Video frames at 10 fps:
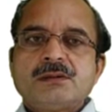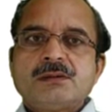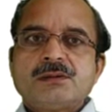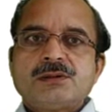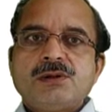
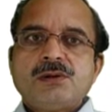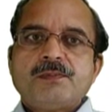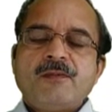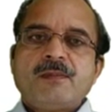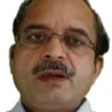
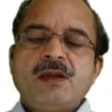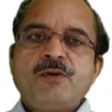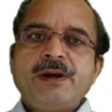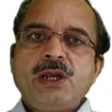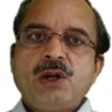So if
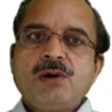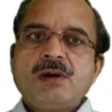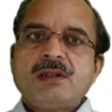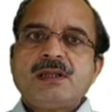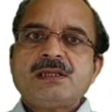we
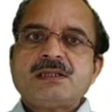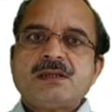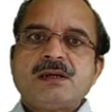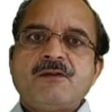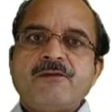denote this
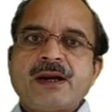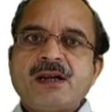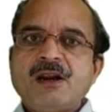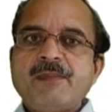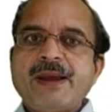
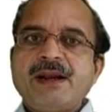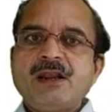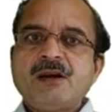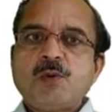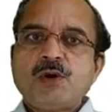vector
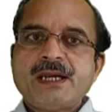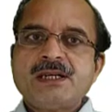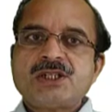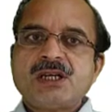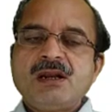magnetic
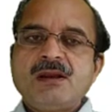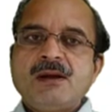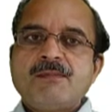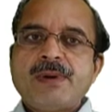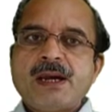potential
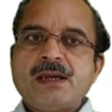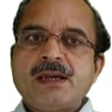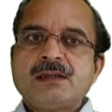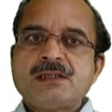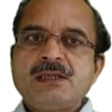by
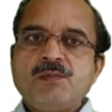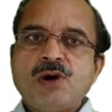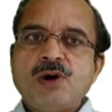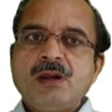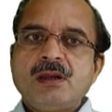a
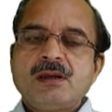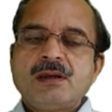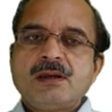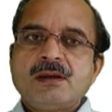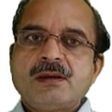symbol
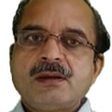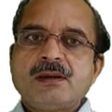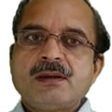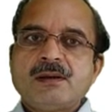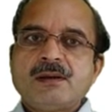
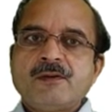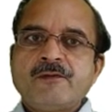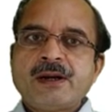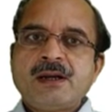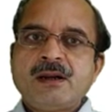
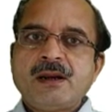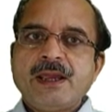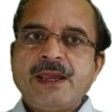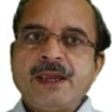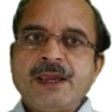vector
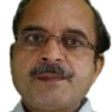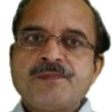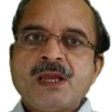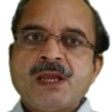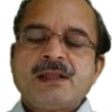A,
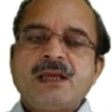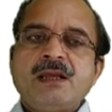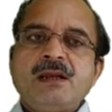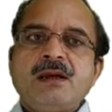then